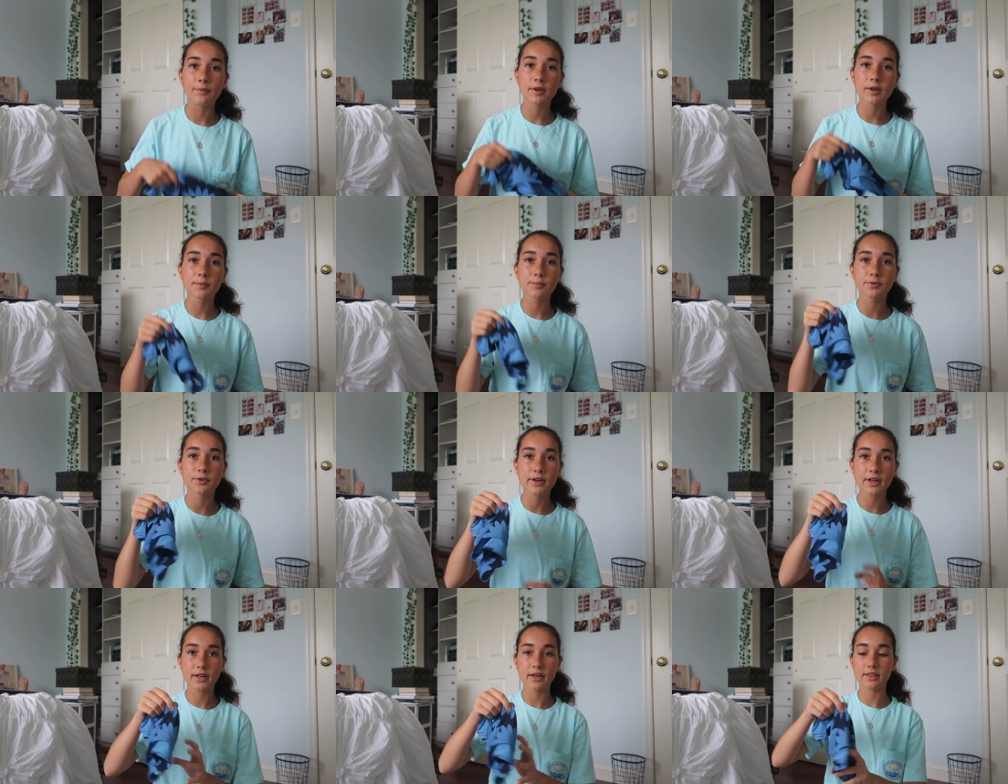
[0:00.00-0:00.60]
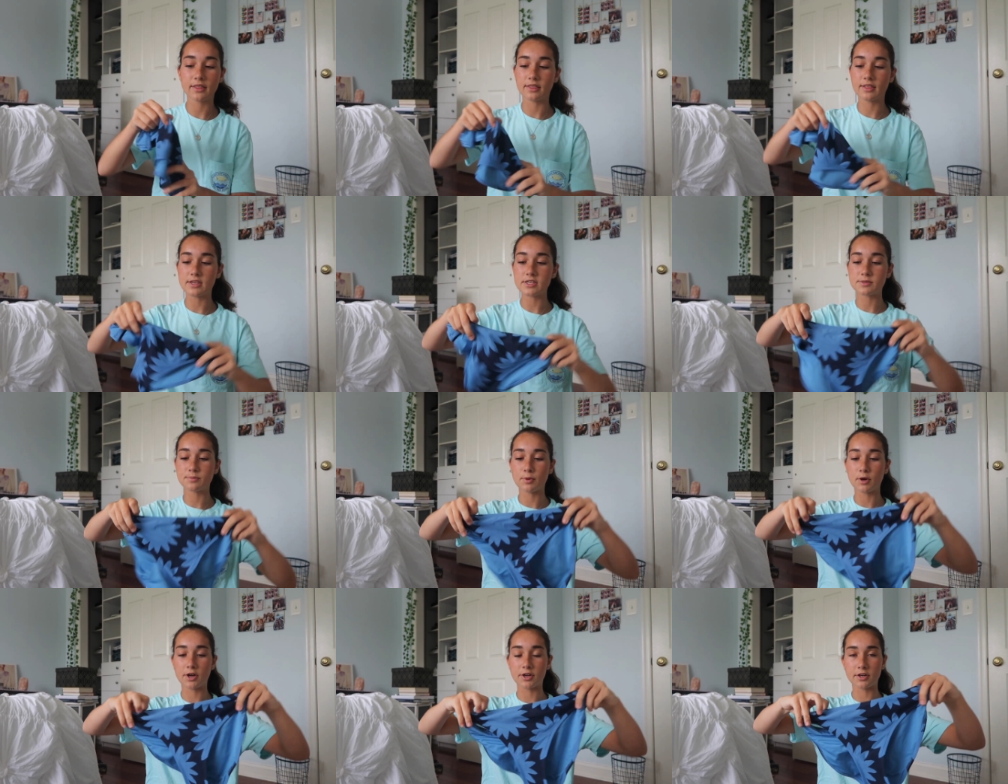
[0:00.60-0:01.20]
I'm gonna bring
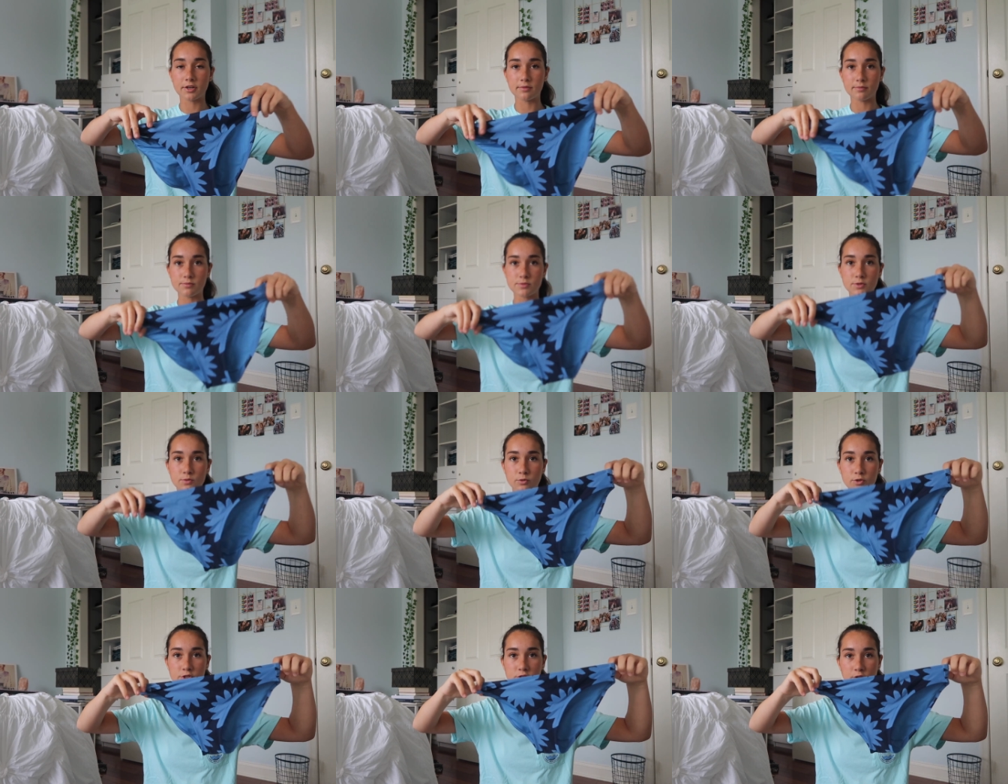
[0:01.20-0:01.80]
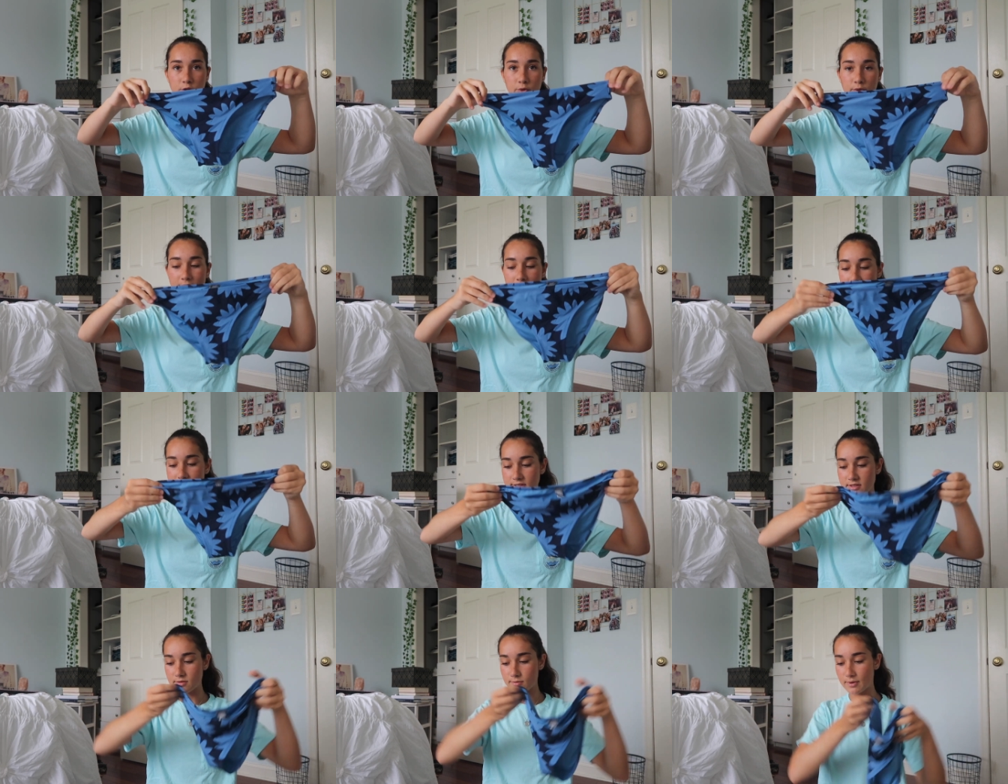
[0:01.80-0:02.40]
these bottoms, which Laura
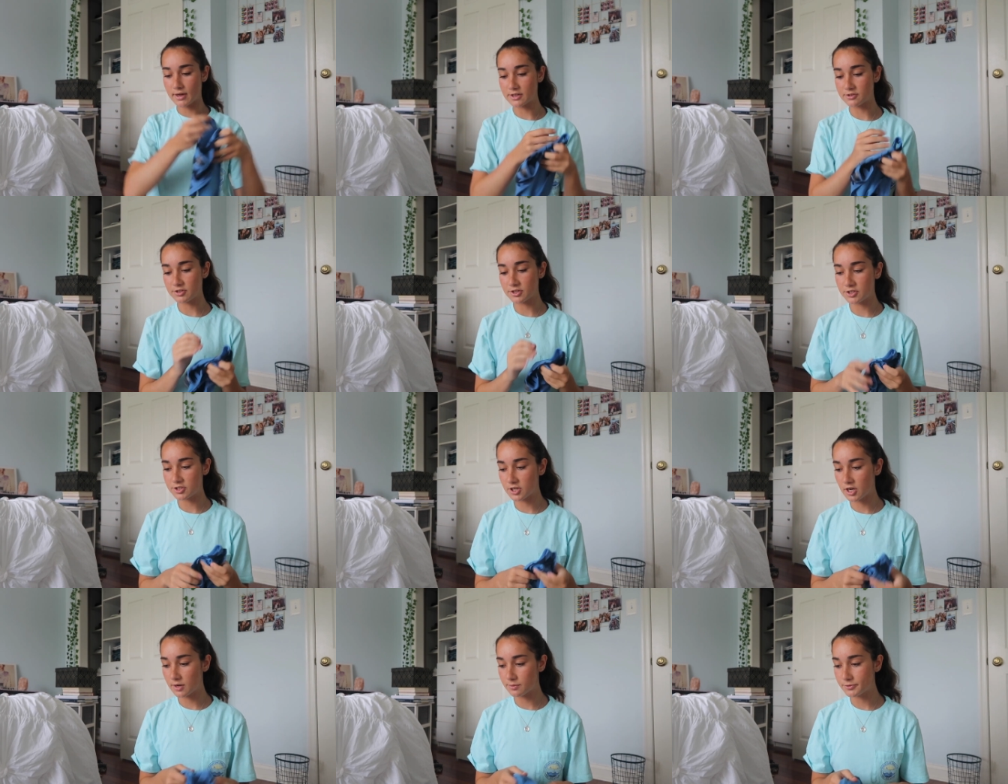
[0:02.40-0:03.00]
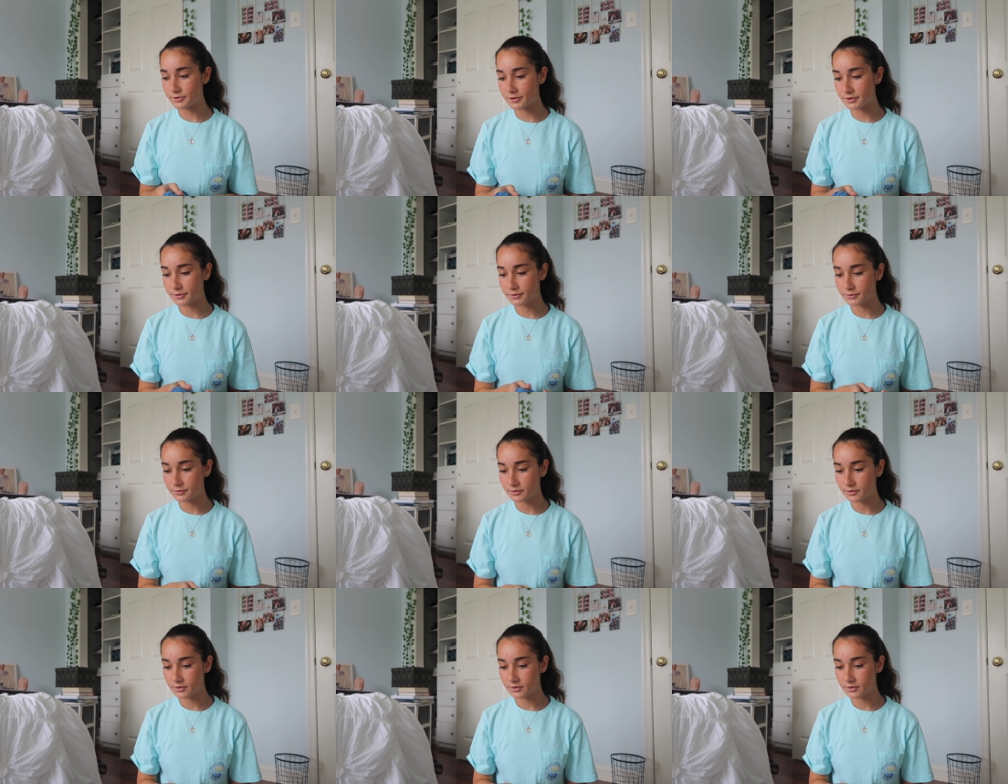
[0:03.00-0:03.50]
has the matching top to.